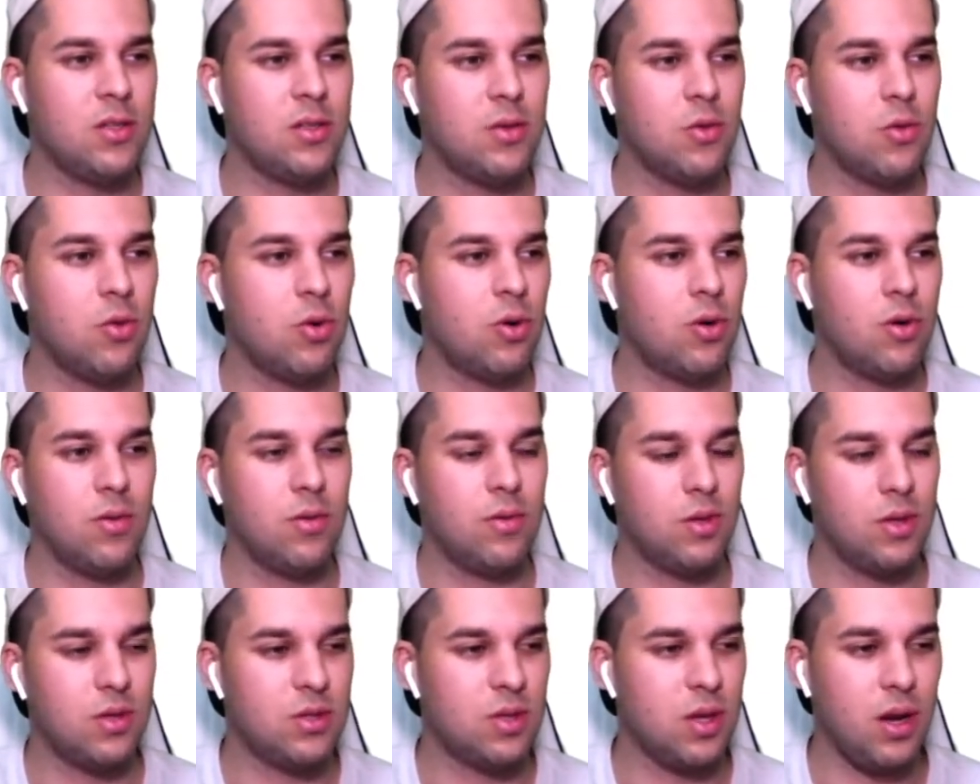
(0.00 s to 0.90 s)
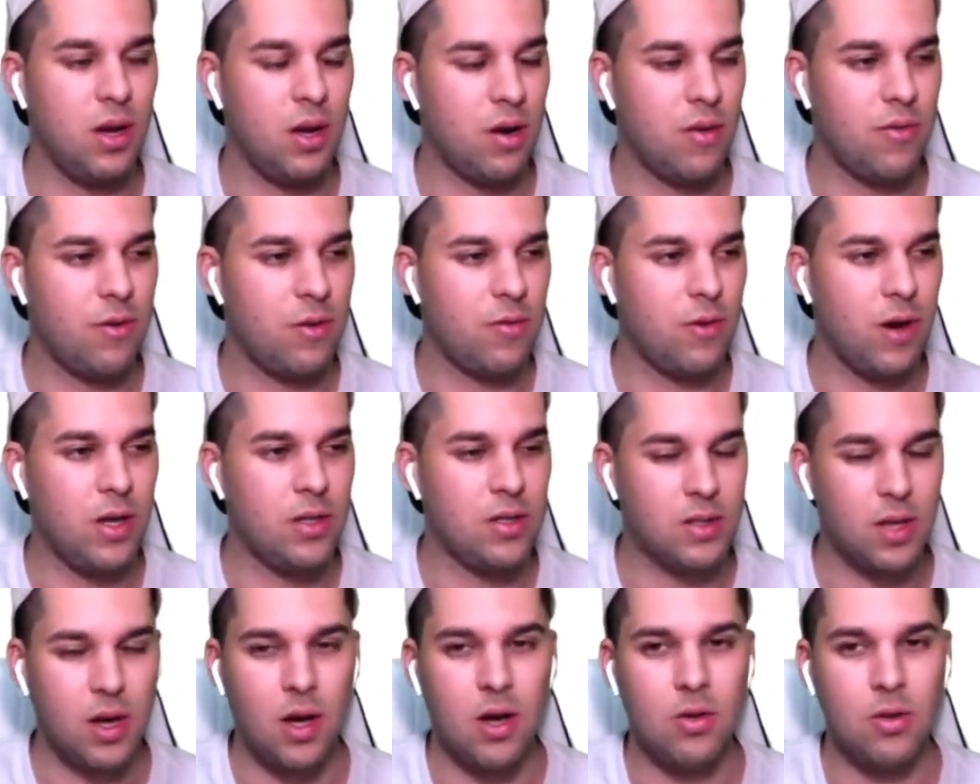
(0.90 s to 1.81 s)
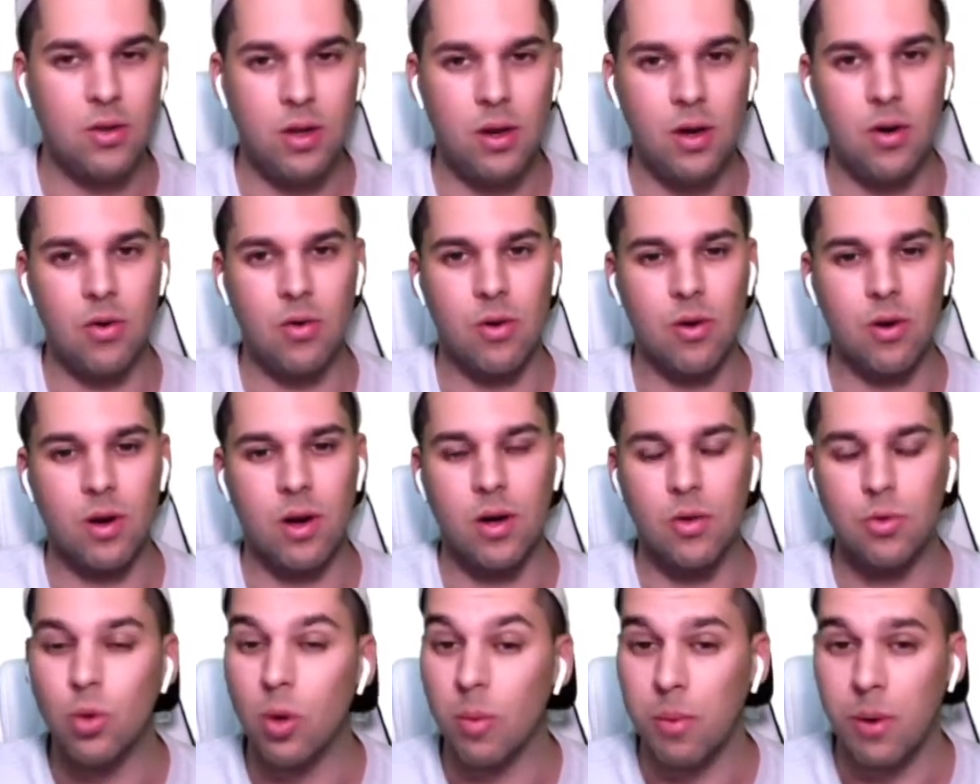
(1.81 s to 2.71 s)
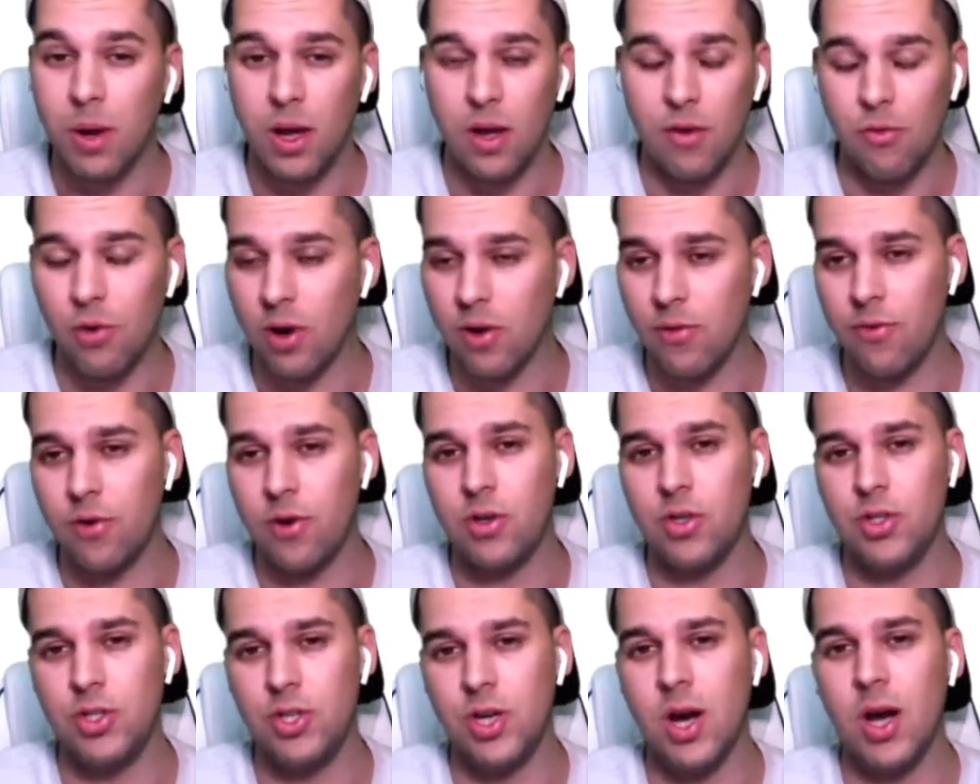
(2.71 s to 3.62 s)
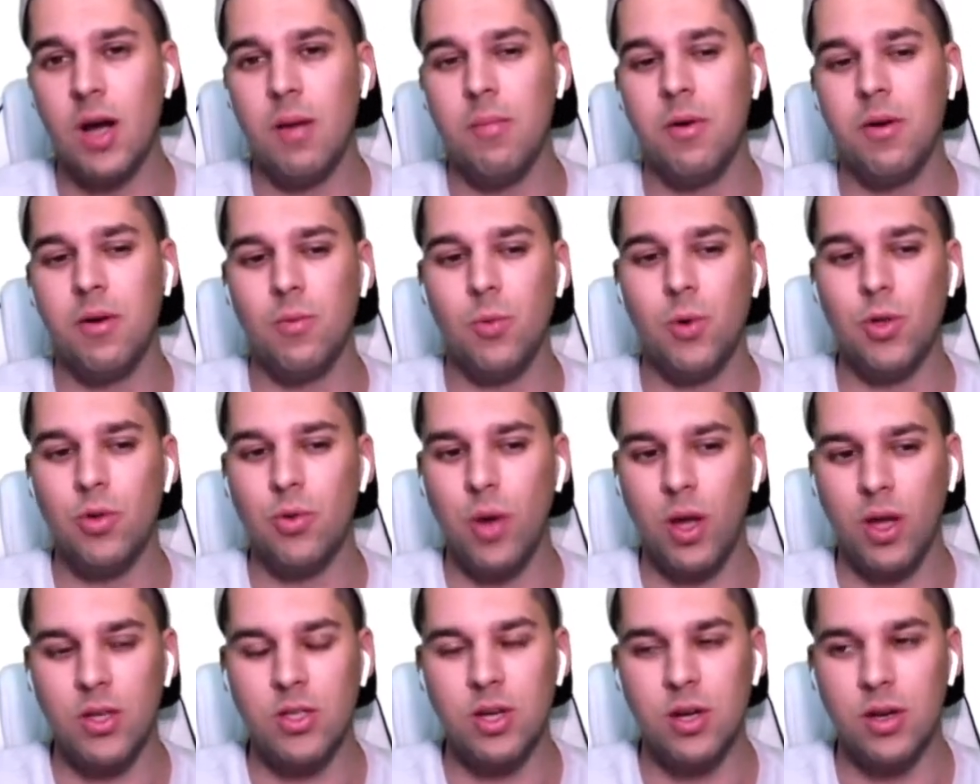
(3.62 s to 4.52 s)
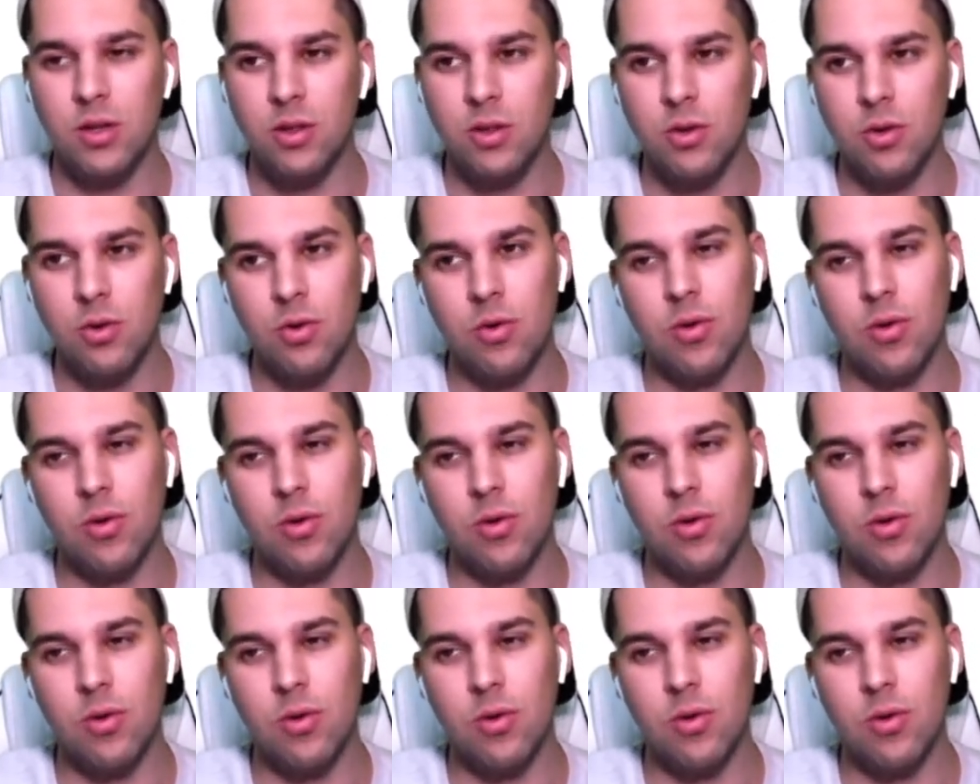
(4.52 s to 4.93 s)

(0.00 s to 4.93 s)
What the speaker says: or there's a lot of advice out there on how to apply for a first job and what to actually do.